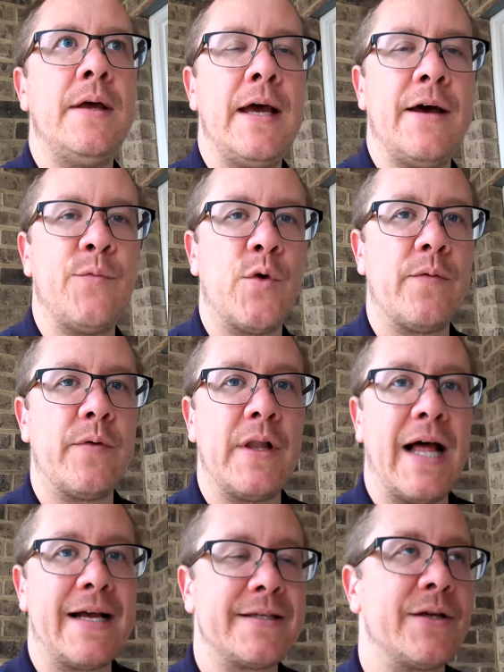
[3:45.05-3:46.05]
have more of a
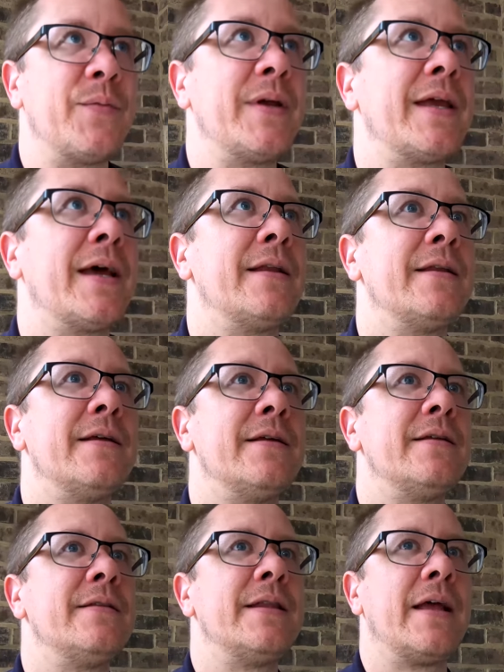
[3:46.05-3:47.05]
relaxing weekend.
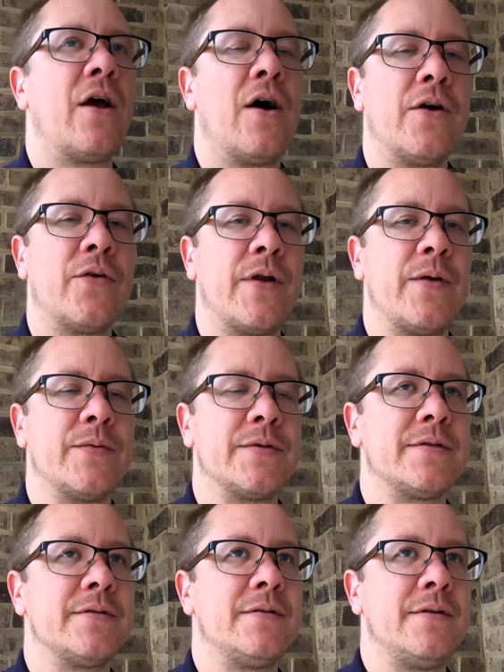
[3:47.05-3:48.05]
That concrete
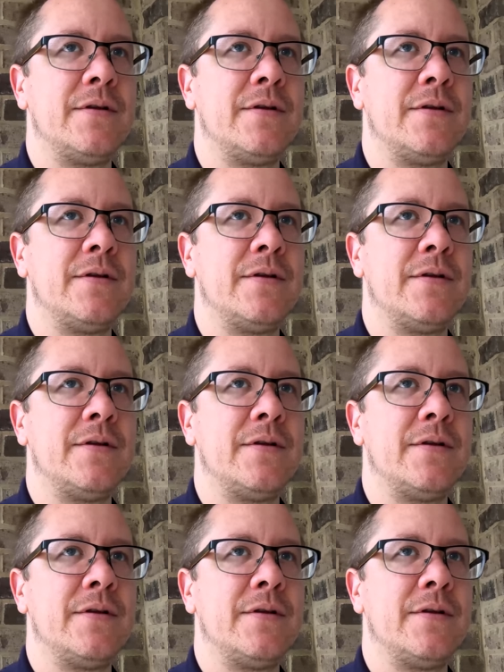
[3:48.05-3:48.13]
was,